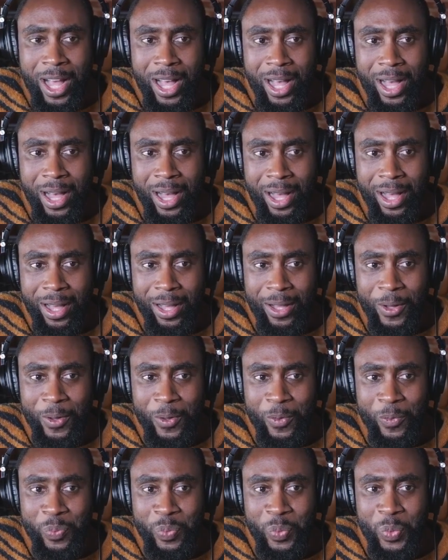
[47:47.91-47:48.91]

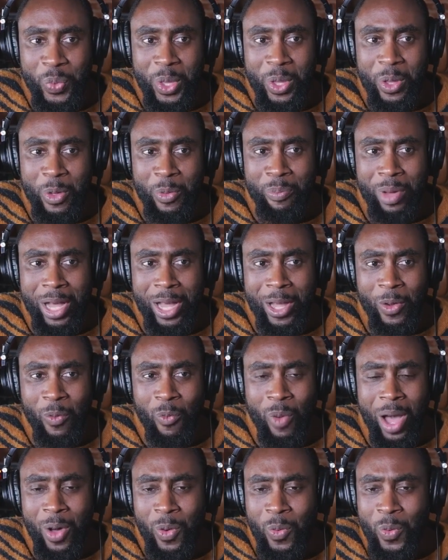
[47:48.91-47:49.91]
But
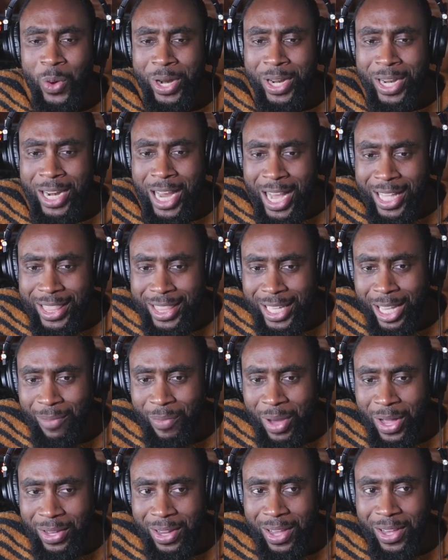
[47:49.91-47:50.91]
while we're not thinking
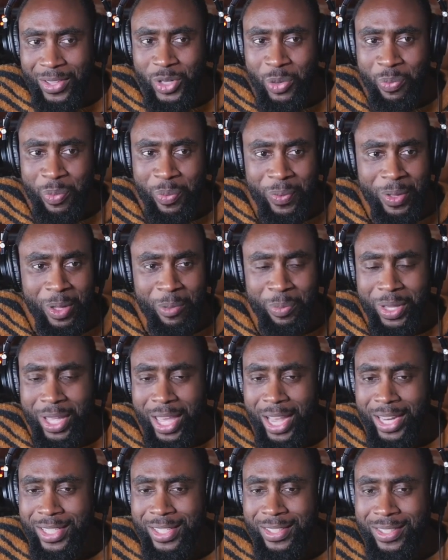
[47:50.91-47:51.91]
about long term
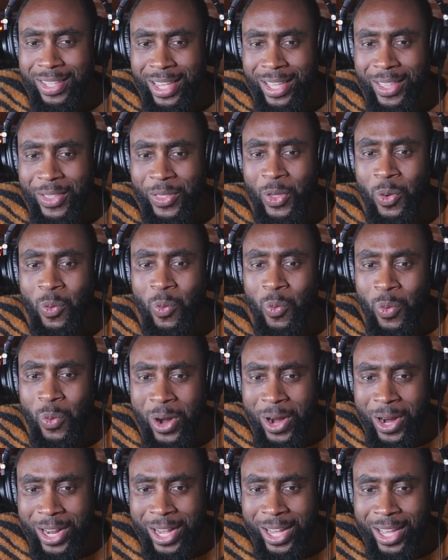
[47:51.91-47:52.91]
implications, like the
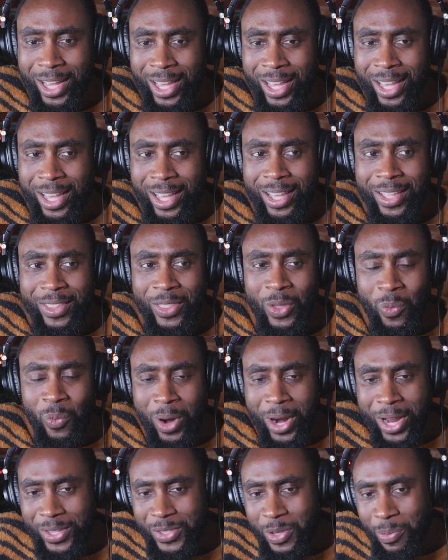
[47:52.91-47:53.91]
work
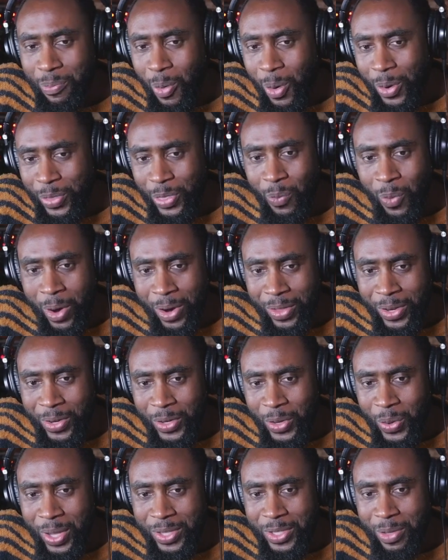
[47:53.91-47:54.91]
is important. The work that you're
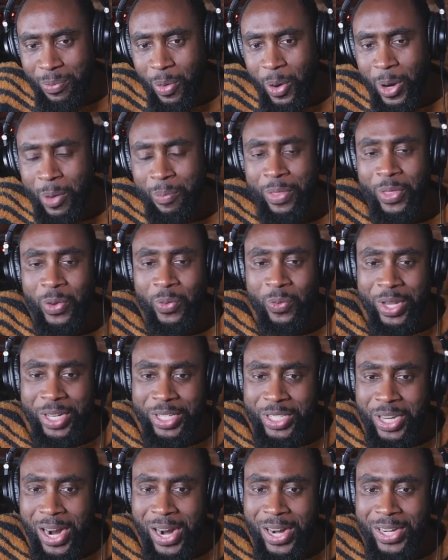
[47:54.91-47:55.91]
doing is important, but the
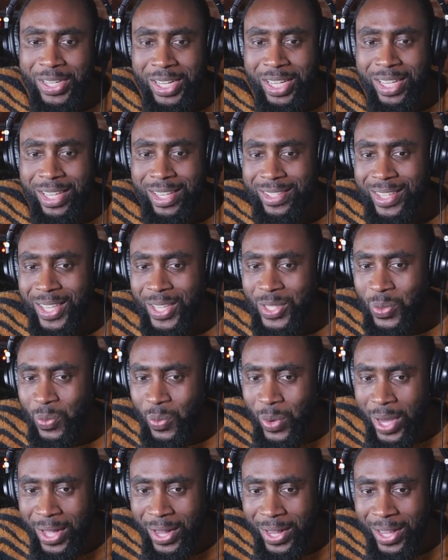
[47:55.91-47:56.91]
recharge is as
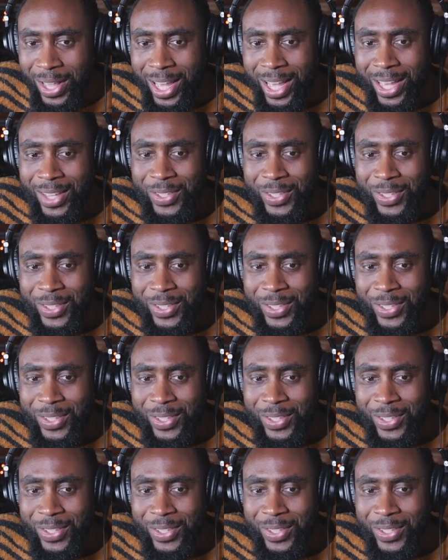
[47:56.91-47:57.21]
well.